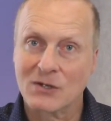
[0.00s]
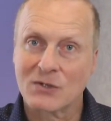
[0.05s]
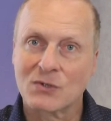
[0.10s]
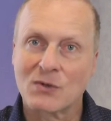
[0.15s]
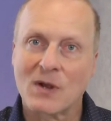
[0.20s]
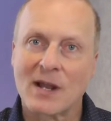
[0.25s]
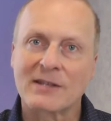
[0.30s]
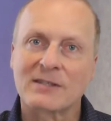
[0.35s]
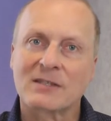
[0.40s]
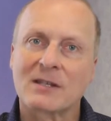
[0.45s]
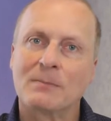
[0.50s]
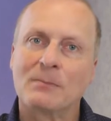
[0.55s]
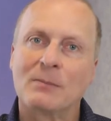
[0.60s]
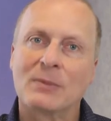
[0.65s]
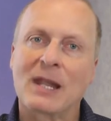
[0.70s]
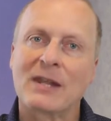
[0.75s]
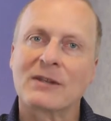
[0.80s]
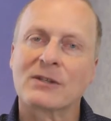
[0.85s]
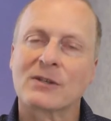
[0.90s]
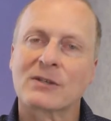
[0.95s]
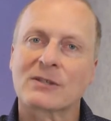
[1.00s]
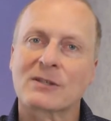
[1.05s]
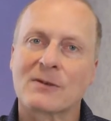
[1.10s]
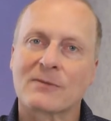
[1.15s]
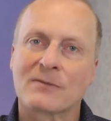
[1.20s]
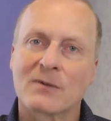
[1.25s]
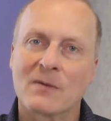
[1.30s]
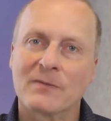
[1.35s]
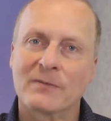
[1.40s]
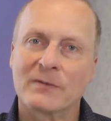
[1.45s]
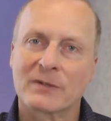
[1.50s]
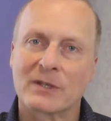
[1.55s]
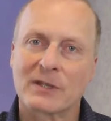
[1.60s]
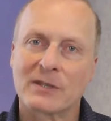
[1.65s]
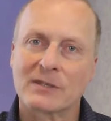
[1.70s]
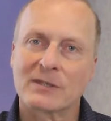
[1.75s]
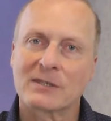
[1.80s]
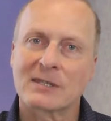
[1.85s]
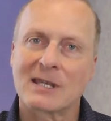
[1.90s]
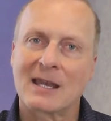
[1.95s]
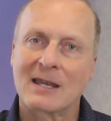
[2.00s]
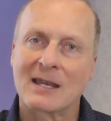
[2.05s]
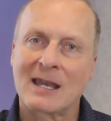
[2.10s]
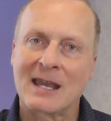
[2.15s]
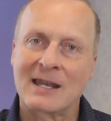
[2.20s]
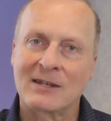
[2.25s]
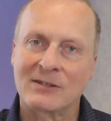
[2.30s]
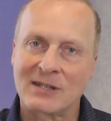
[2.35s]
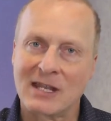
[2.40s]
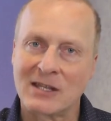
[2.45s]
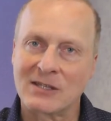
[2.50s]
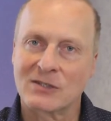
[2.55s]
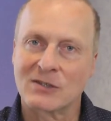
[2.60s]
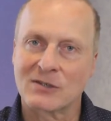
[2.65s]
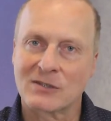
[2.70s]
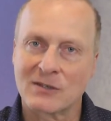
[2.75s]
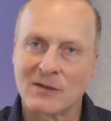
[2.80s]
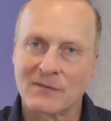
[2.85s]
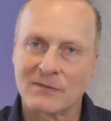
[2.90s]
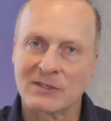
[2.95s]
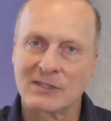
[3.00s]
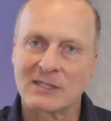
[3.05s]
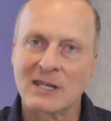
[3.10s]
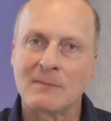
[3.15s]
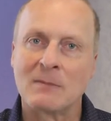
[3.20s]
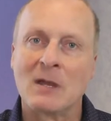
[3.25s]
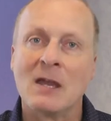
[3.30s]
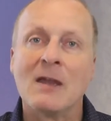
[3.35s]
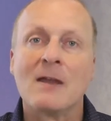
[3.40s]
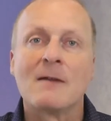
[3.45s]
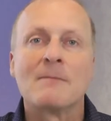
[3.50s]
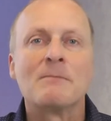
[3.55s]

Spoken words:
tries to blunt your self-confidence and dents your self-esteem,